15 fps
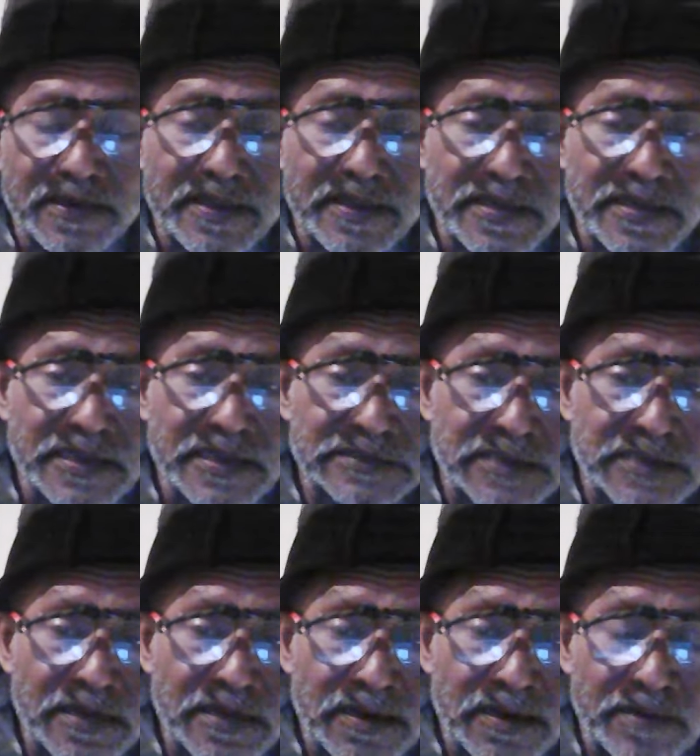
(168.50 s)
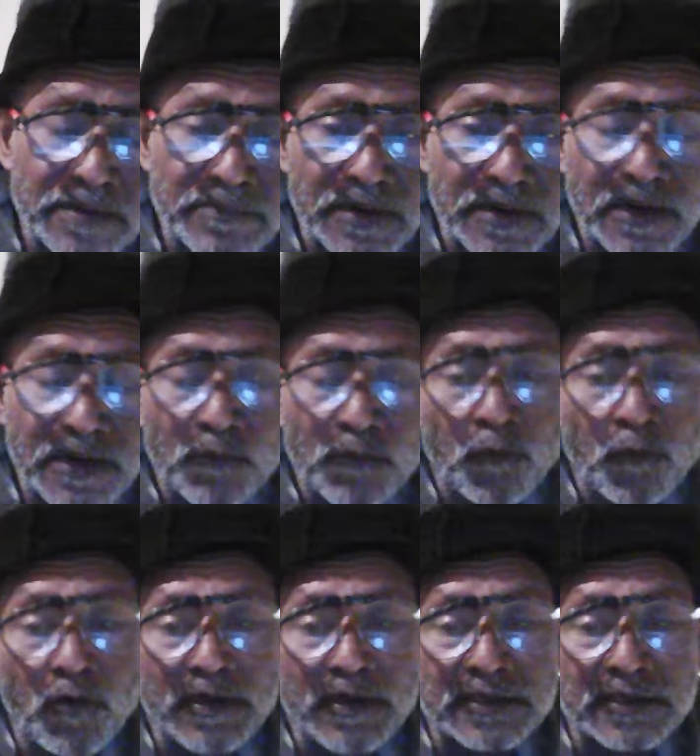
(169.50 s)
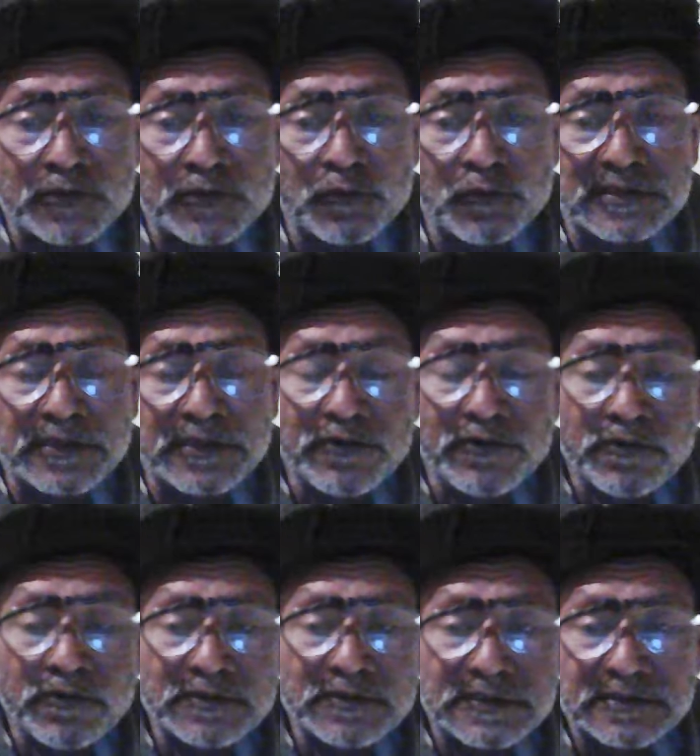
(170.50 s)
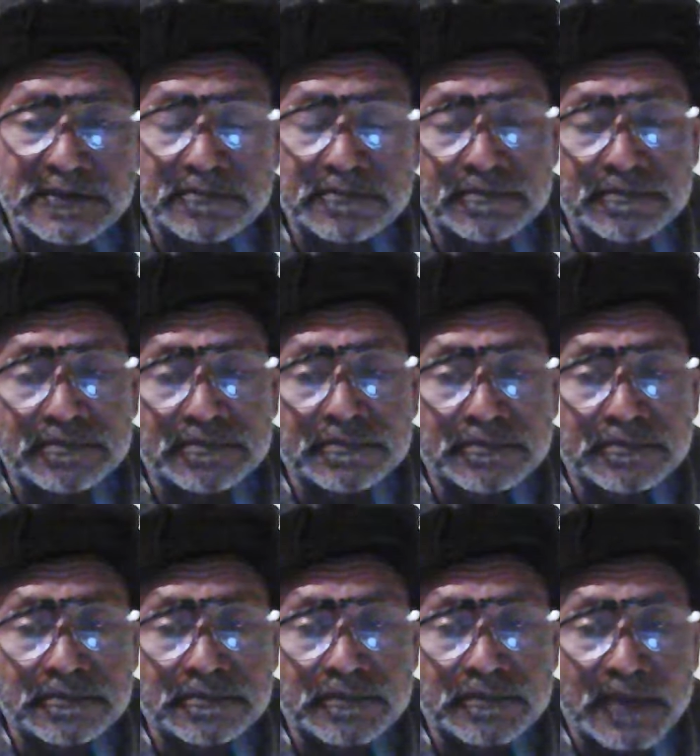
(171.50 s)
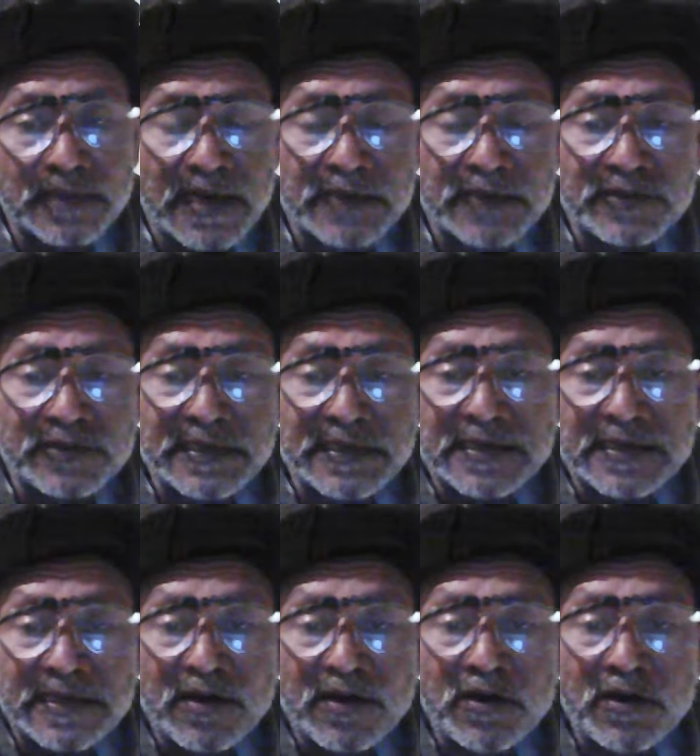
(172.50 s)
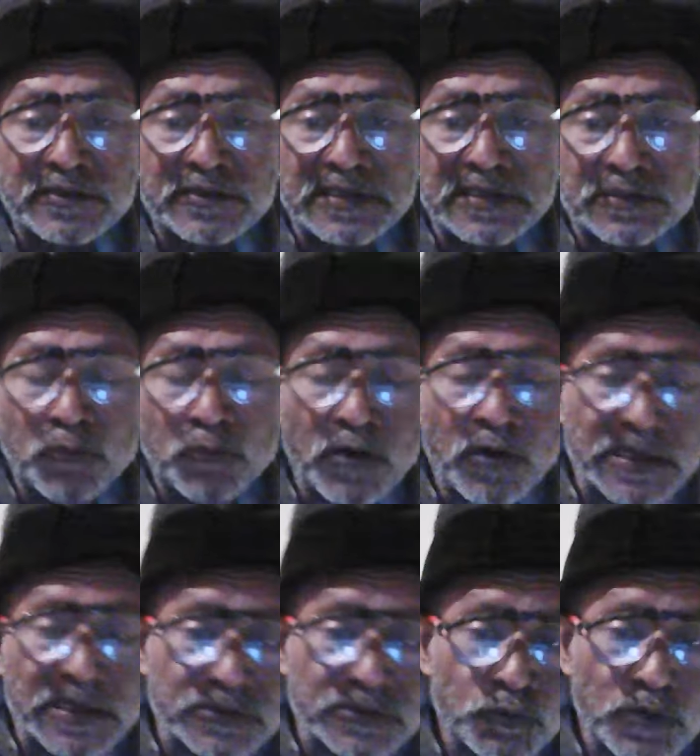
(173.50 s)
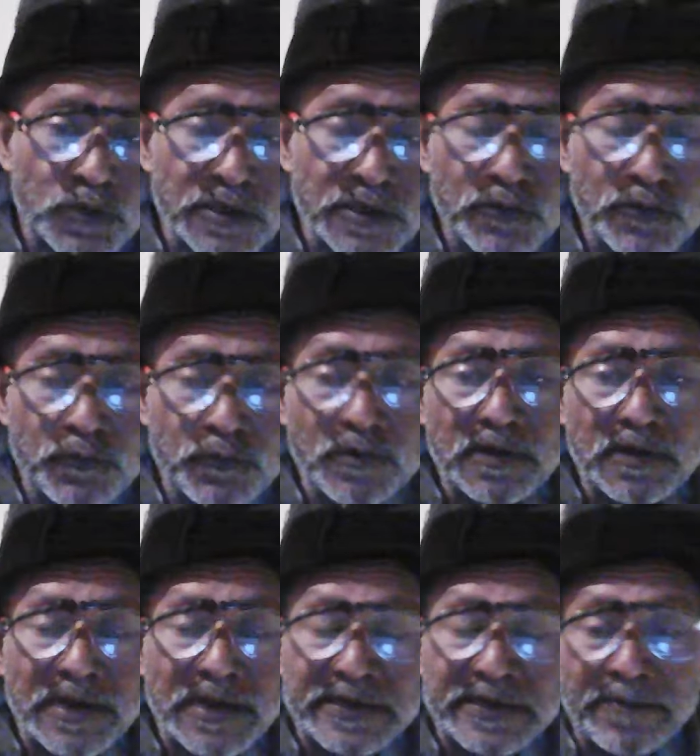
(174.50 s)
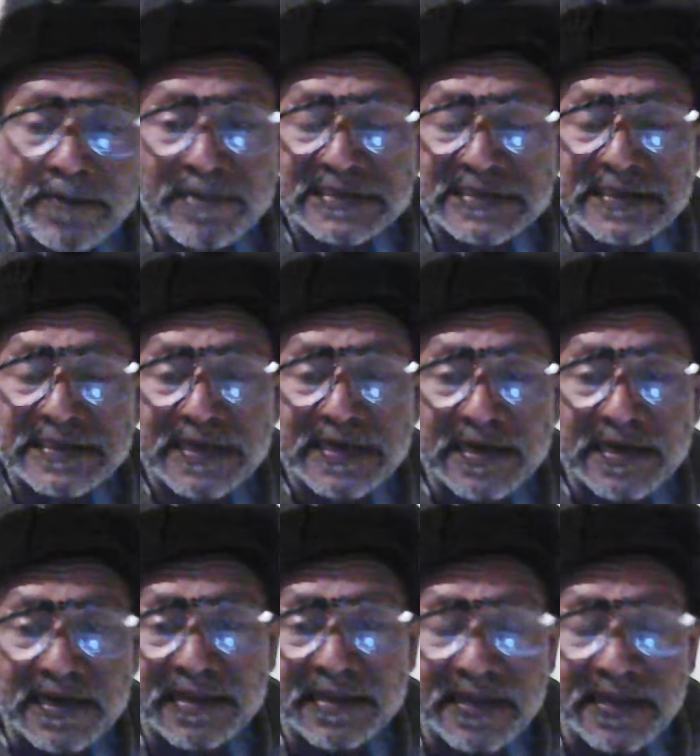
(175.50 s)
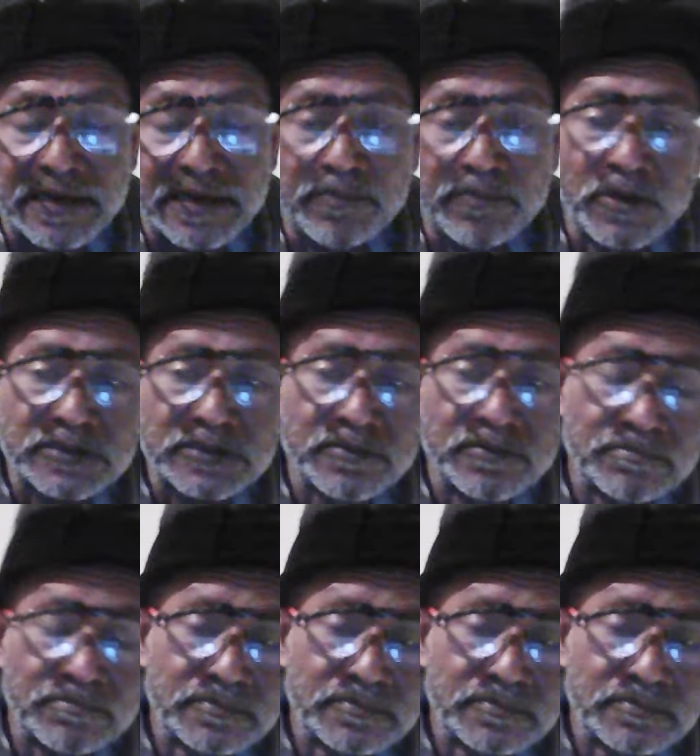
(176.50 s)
is a 1 and 2 zeros, and you think that 100 is 1 and 2 Q, and they're missing that little thing at the bottom,